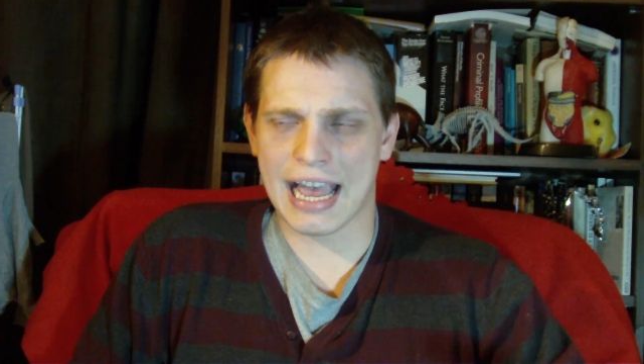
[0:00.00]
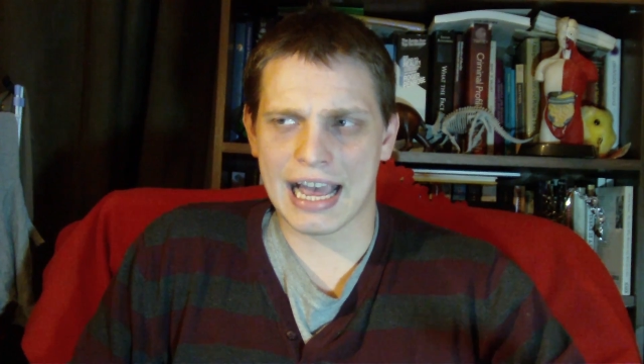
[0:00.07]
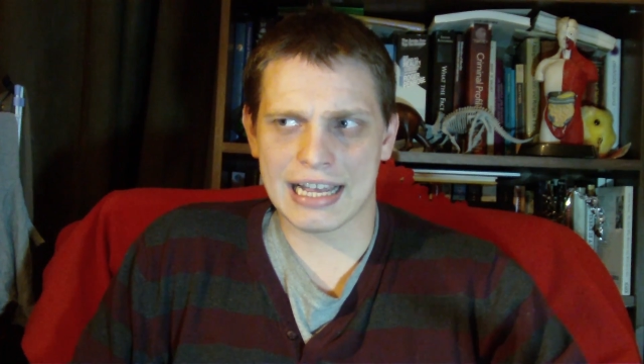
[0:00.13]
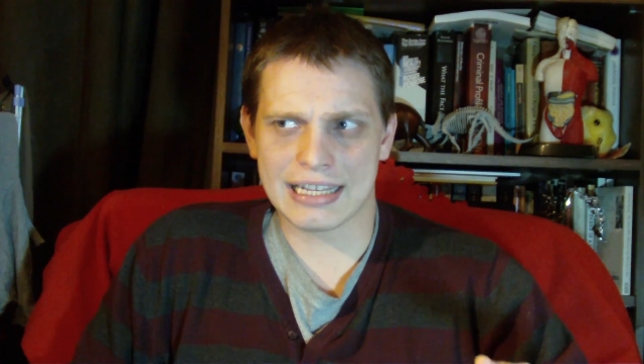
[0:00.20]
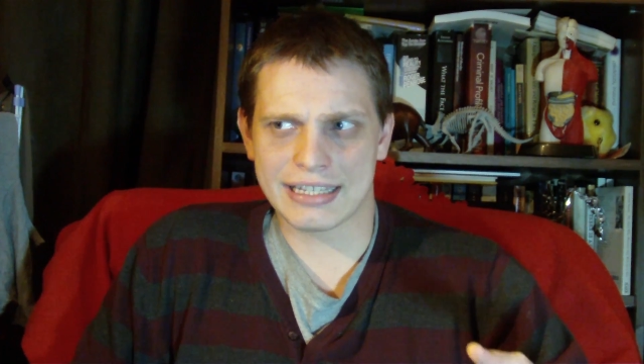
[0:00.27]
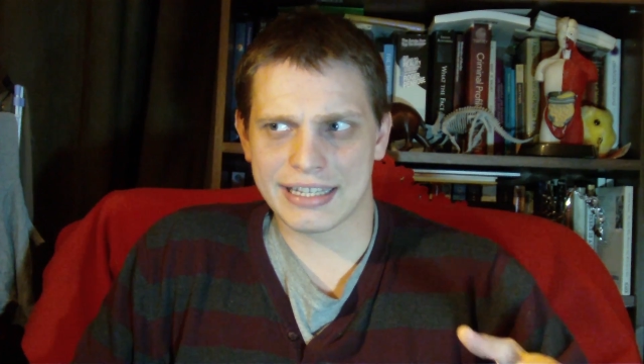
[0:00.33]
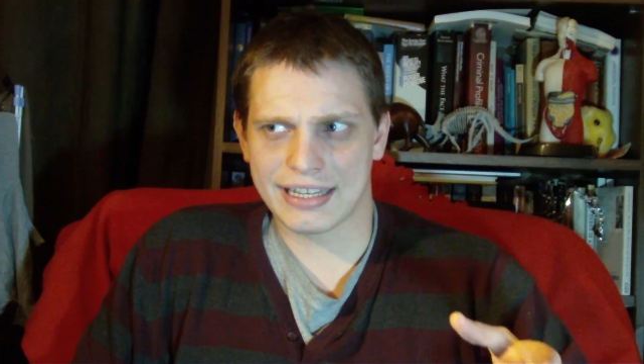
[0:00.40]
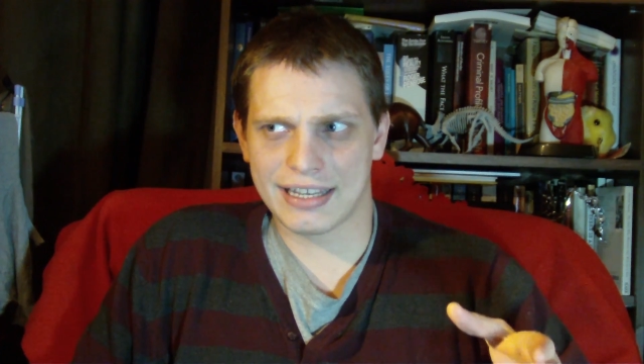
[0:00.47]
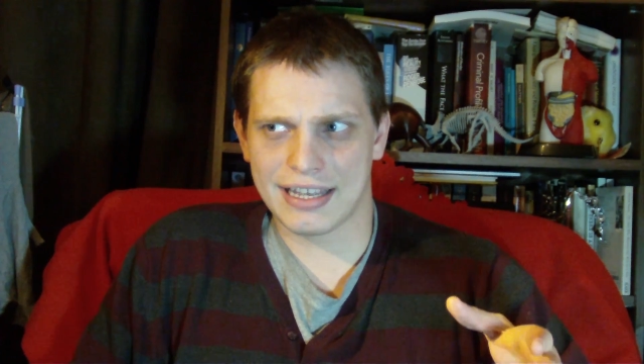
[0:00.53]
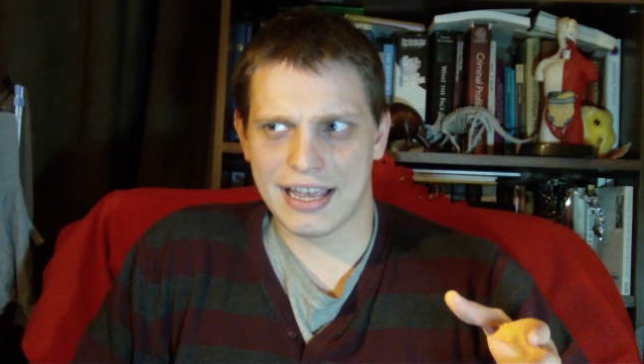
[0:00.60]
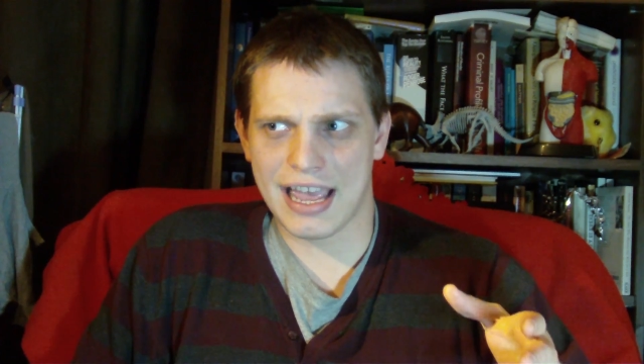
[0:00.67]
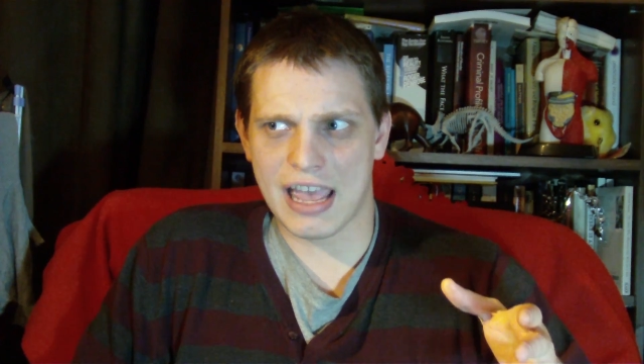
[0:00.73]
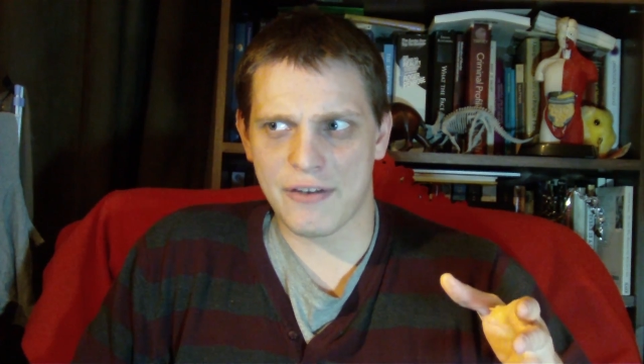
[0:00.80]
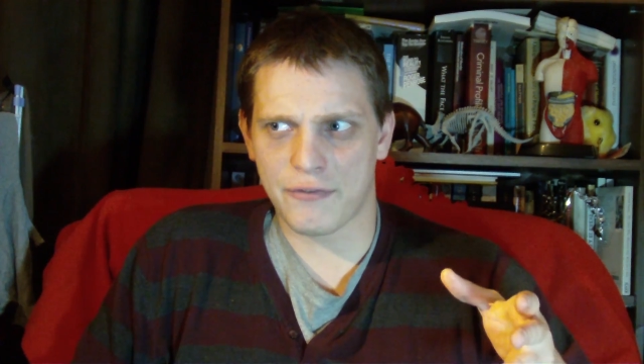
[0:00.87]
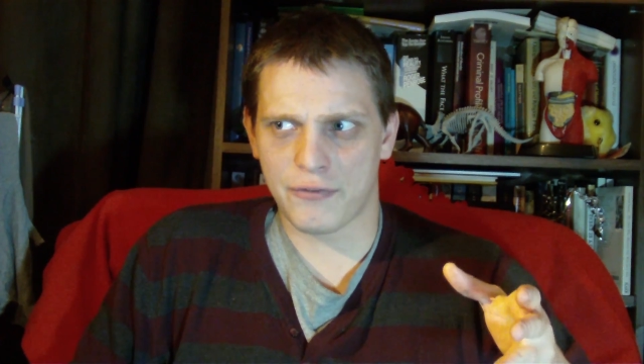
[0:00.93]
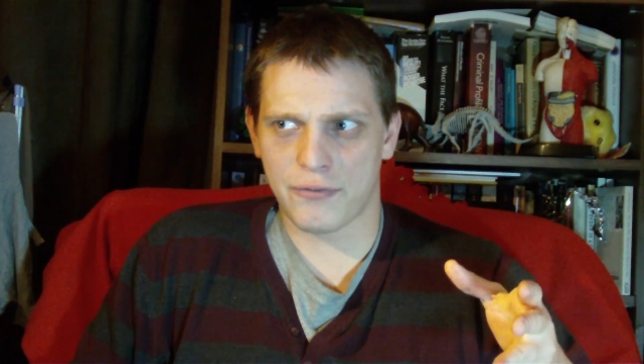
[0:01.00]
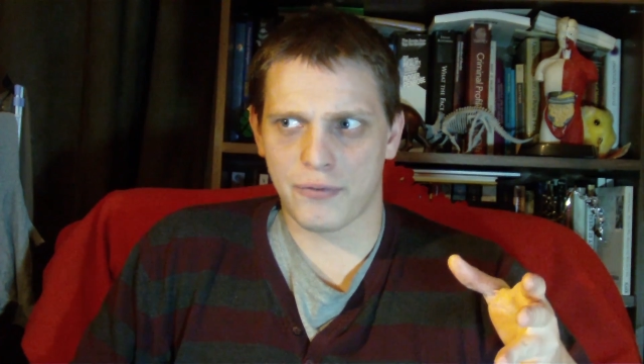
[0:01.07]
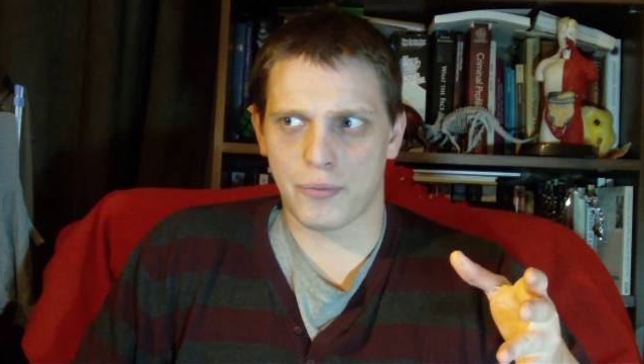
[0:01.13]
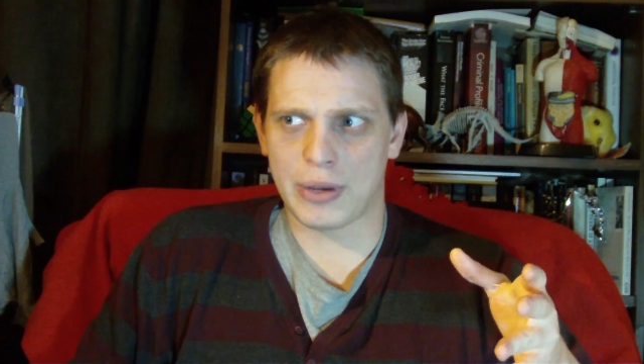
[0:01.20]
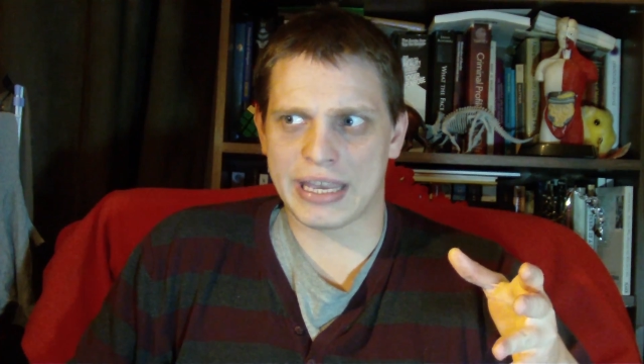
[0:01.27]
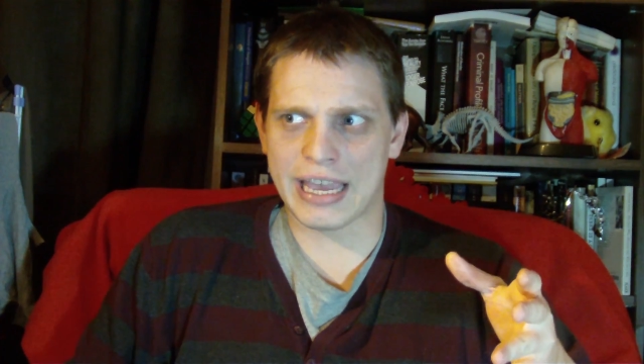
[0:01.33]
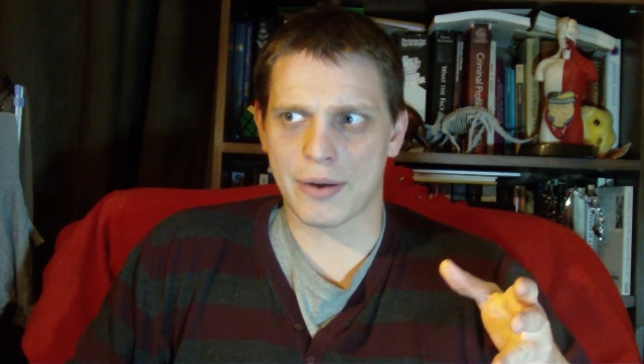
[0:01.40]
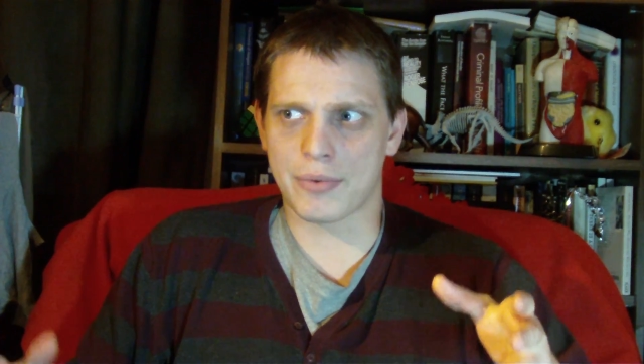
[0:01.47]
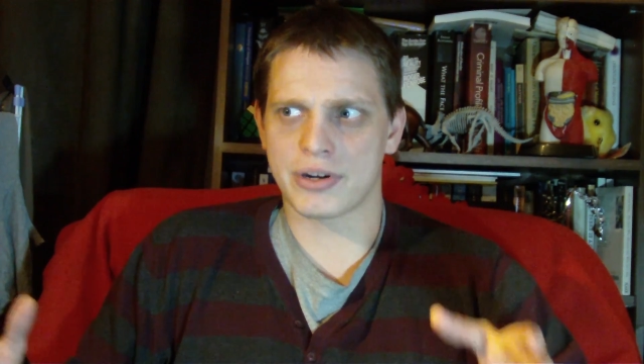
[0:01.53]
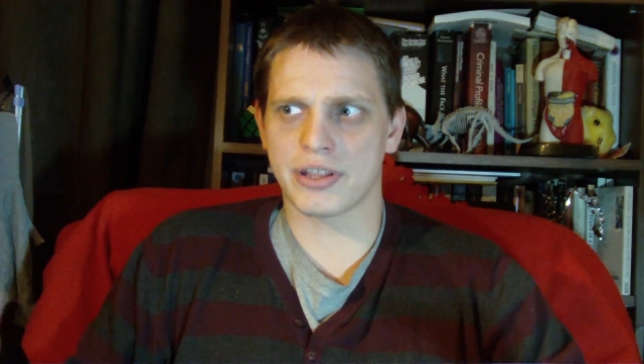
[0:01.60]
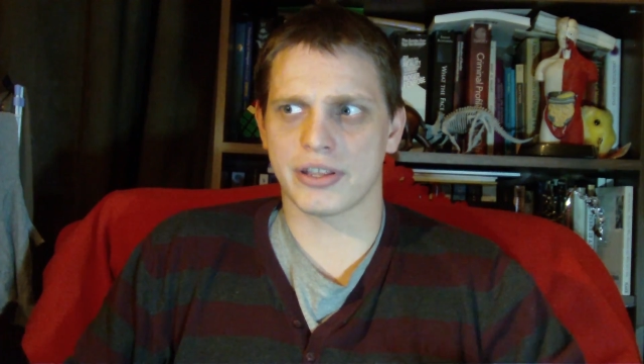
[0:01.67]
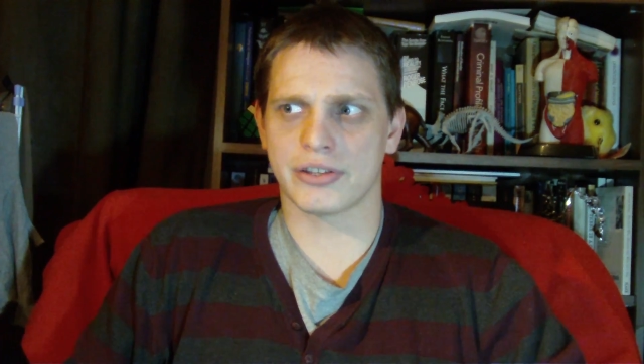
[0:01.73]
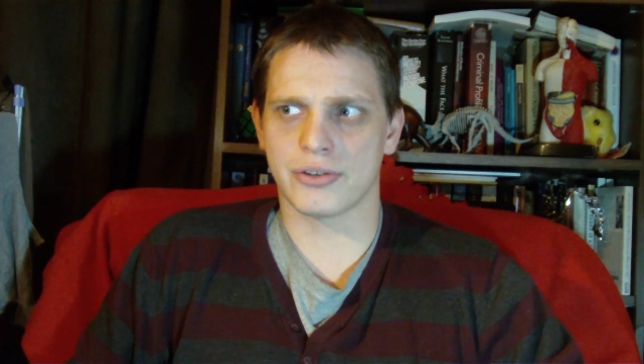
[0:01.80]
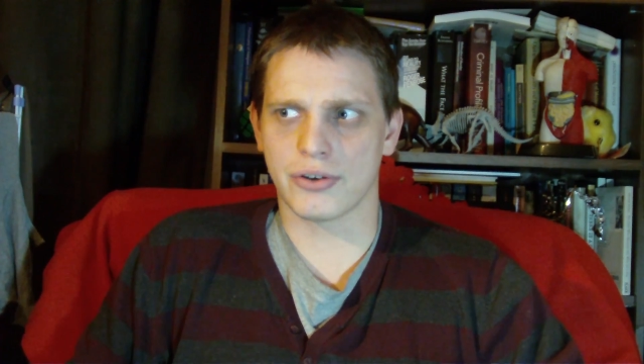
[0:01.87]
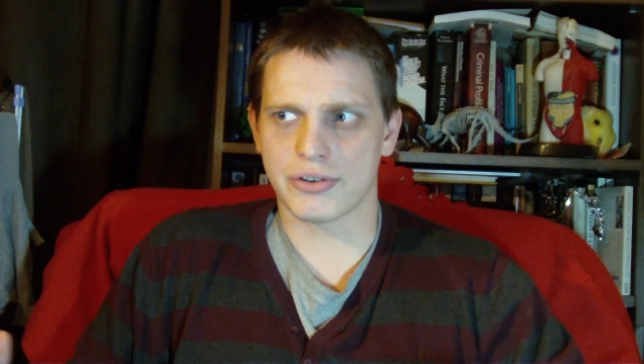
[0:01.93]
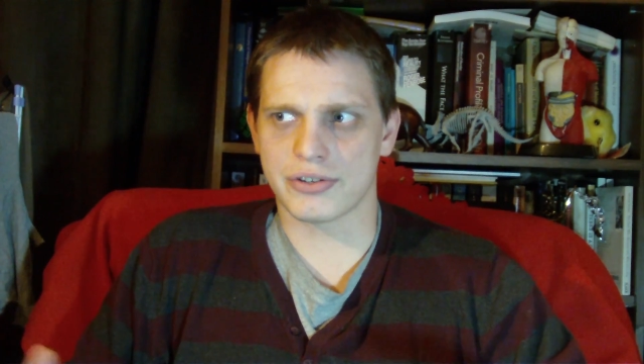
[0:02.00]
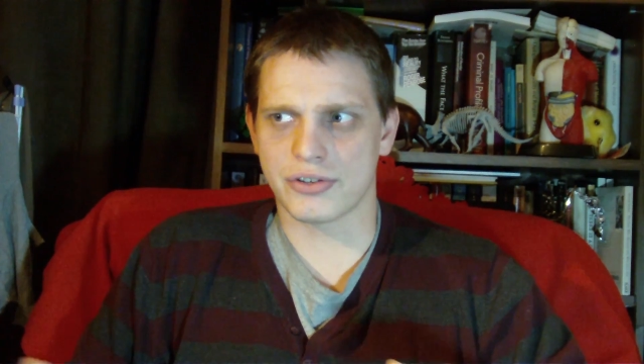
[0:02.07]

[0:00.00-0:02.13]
as if we get rid of the stocks